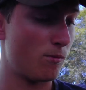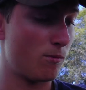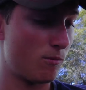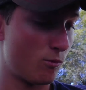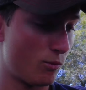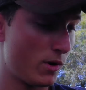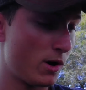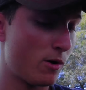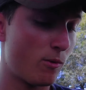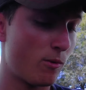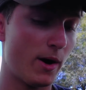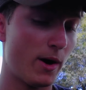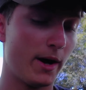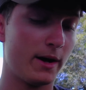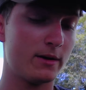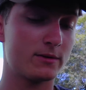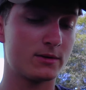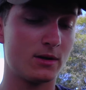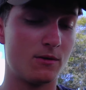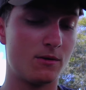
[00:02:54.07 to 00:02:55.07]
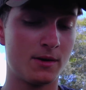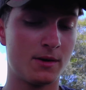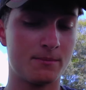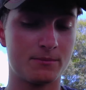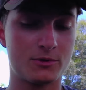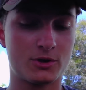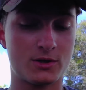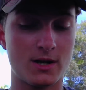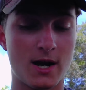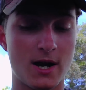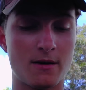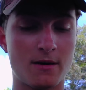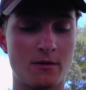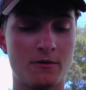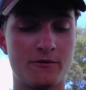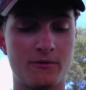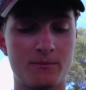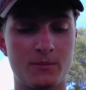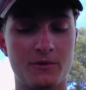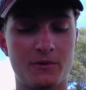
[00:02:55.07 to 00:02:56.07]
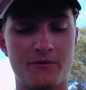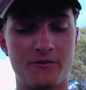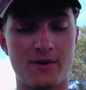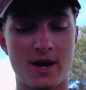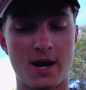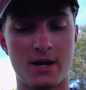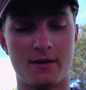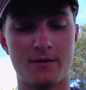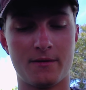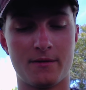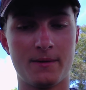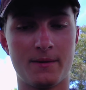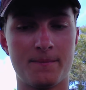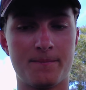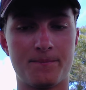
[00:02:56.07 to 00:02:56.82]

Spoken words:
wheel weights on it, standard from the factory.